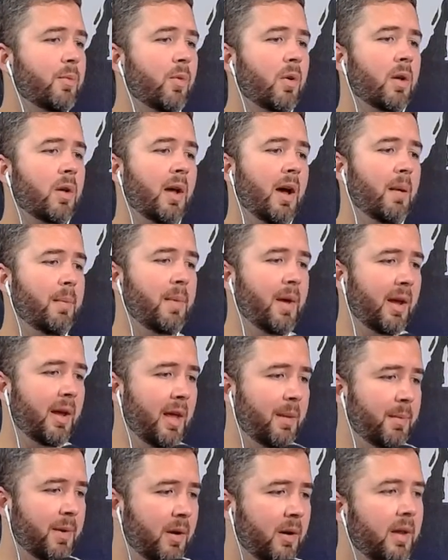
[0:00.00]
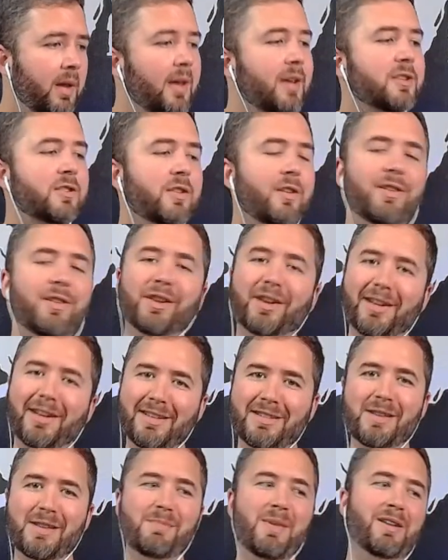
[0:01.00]
I had the Mortal Kombat game here. So, look,
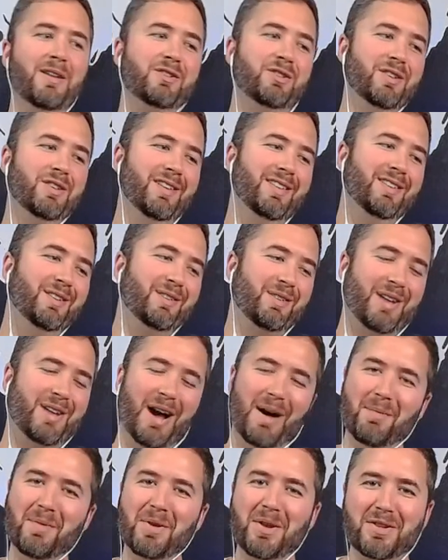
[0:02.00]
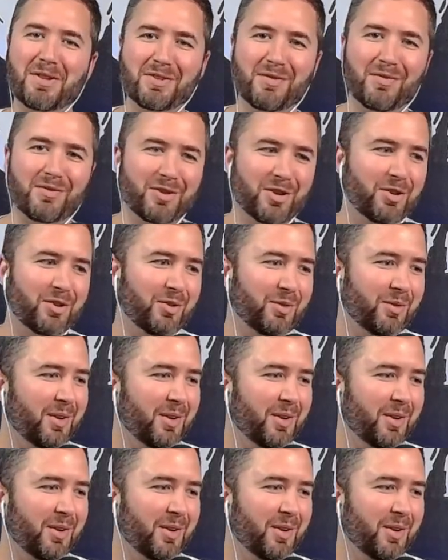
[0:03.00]
as I mentioned, the combination of